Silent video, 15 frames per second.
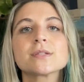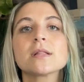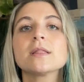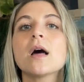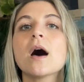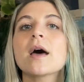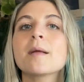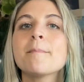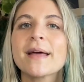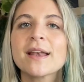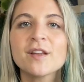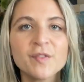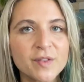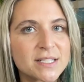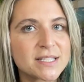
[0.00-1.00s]
a lot of
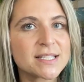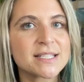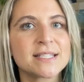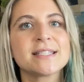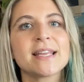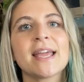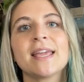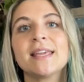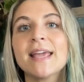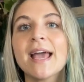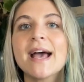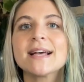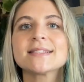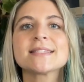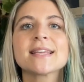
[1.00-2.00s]
benefits to saying
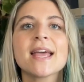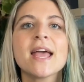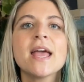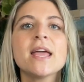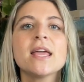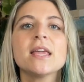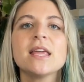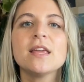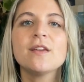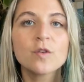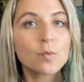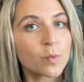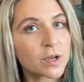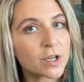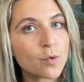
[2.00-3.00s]
yes,
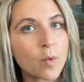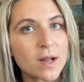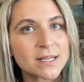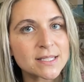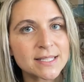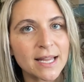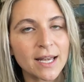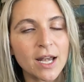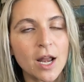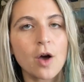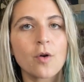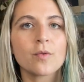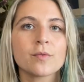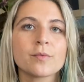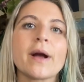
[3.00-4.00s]
even when you want to say
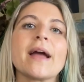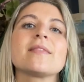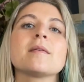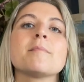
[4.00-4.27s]
no, right?